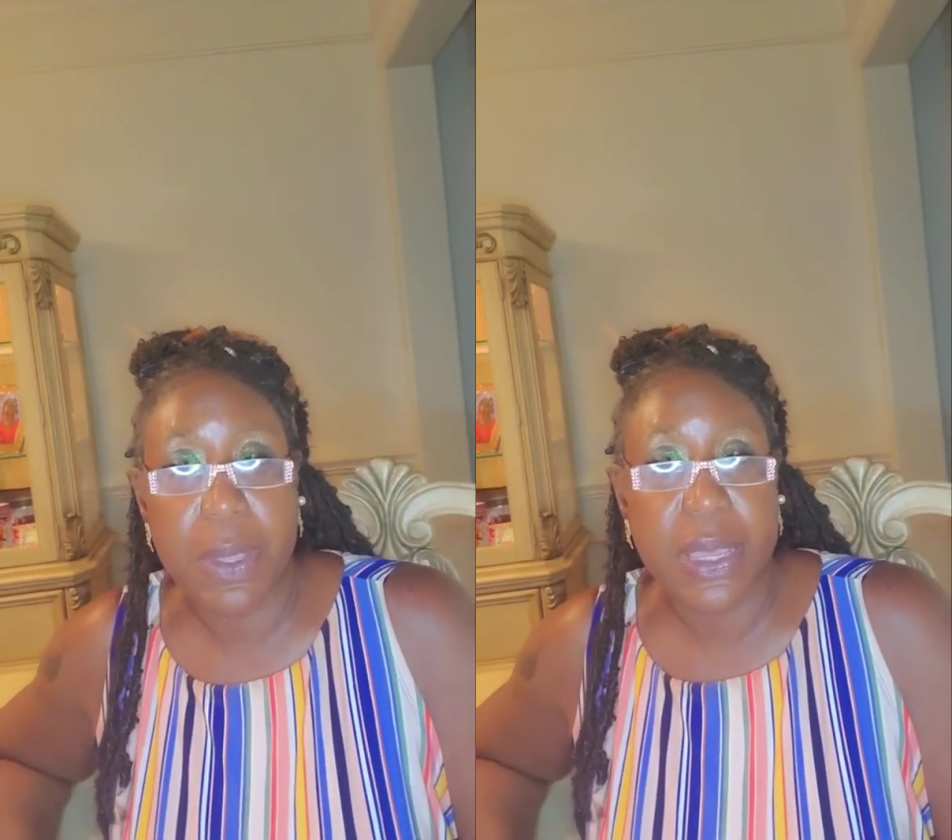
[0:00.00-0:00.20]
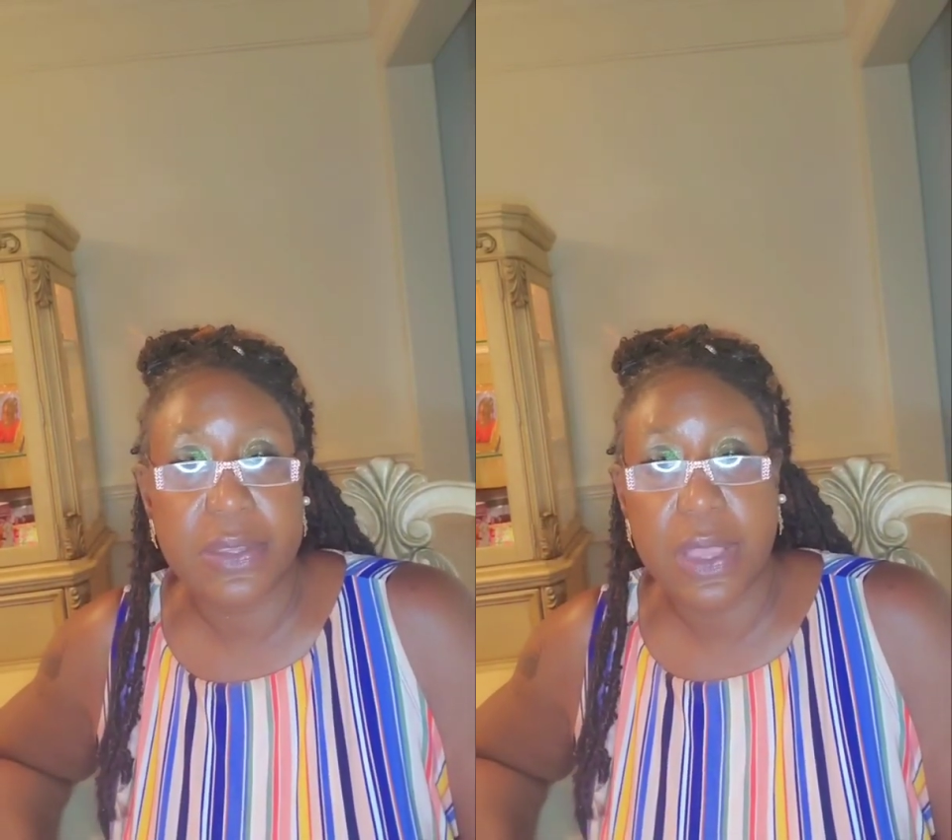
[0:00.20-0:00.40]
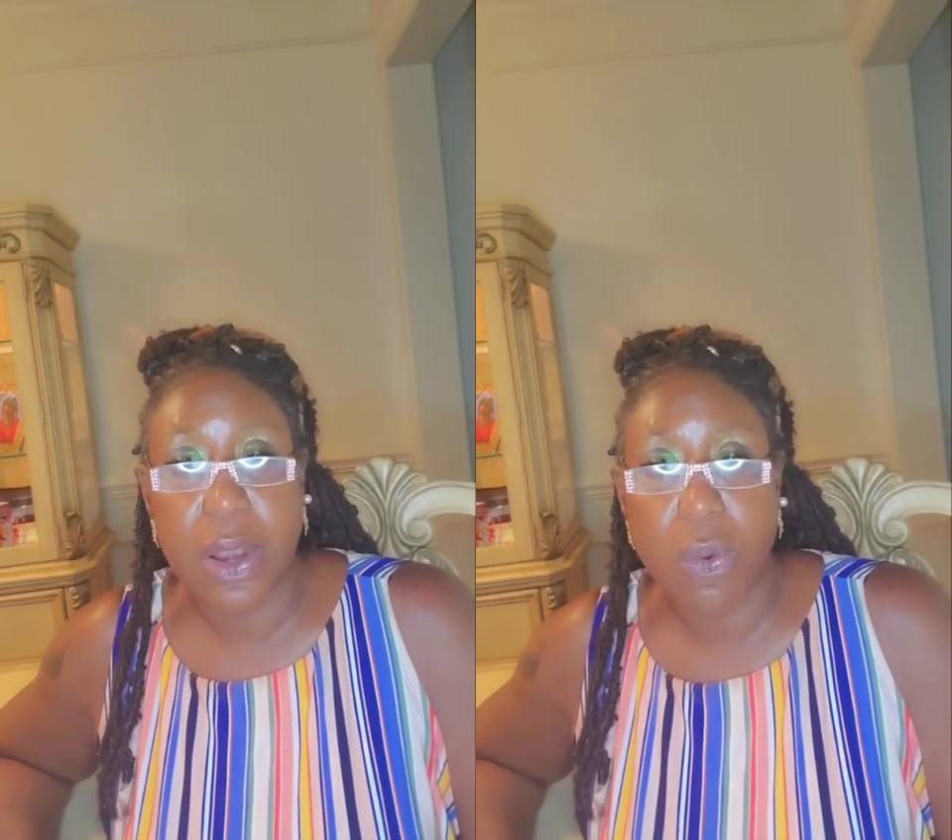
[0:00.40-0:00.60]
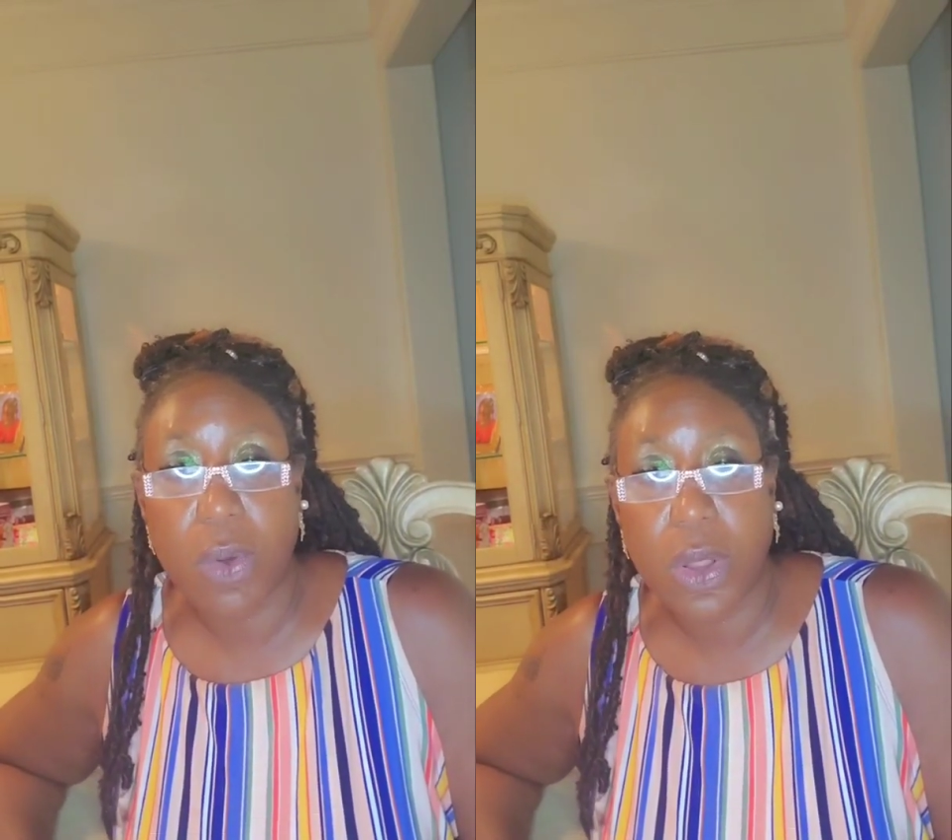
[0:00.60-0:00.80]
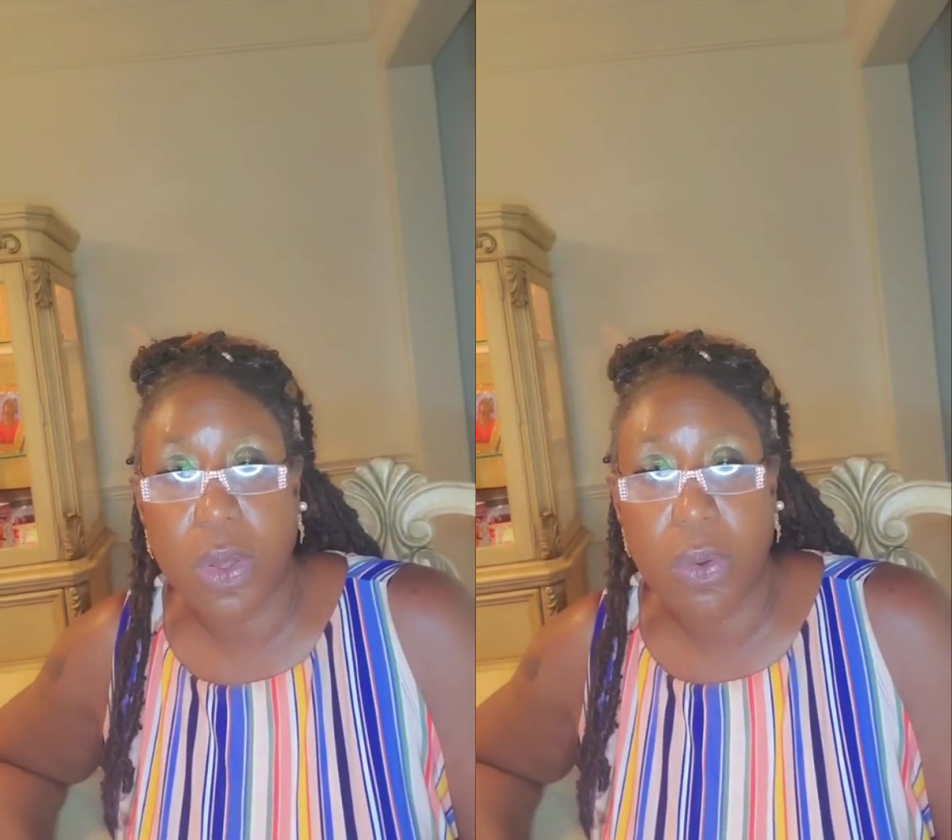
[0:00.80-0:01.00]
because I don't
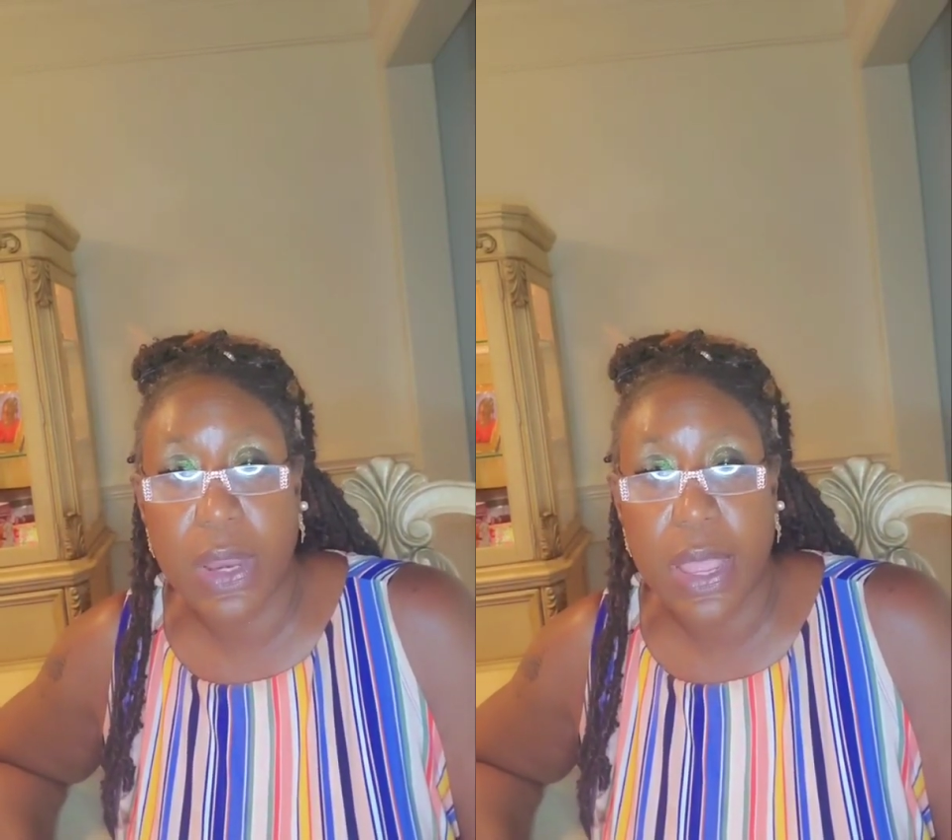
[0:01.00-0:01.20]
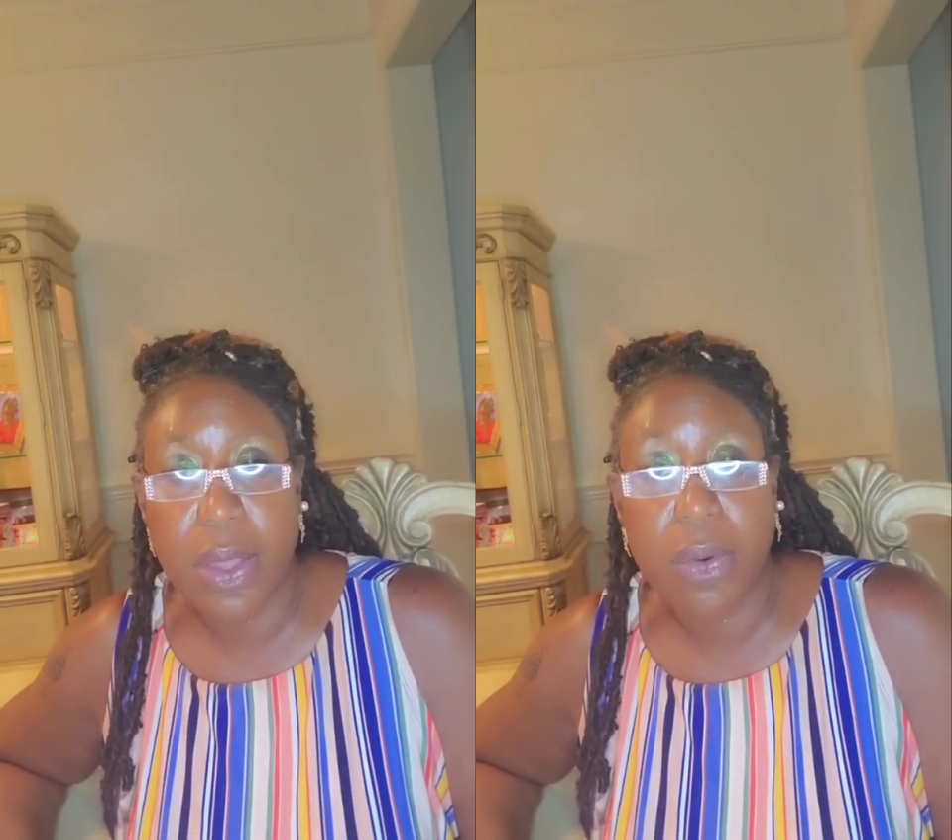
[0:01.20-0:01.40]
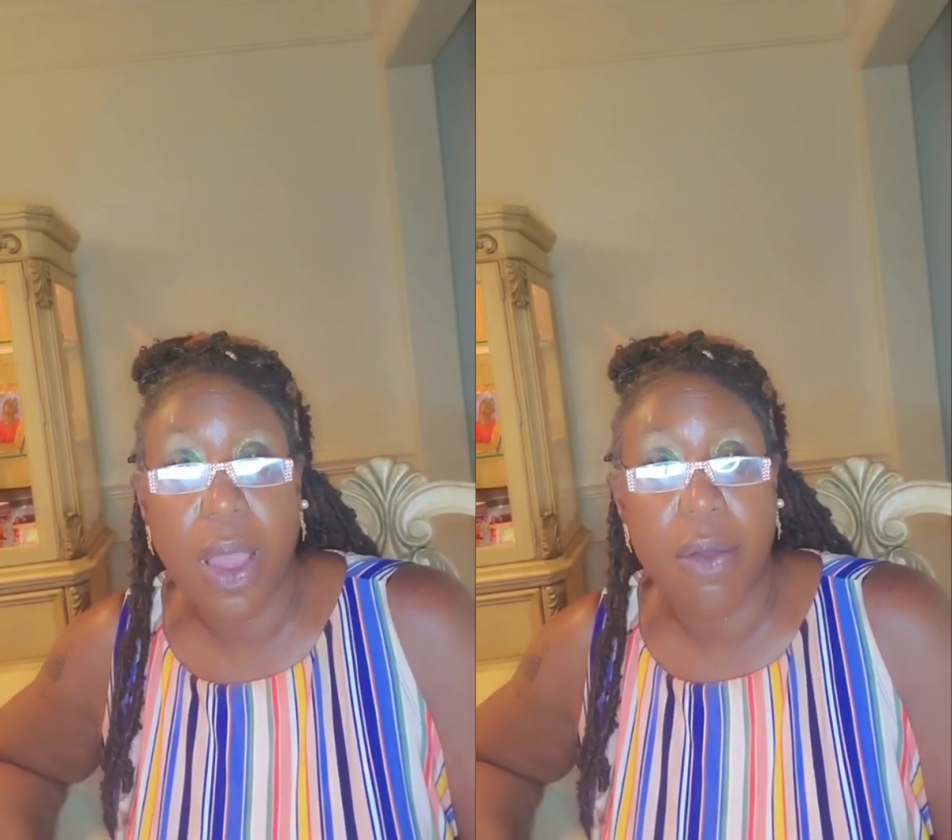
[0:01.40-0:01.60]
want to go down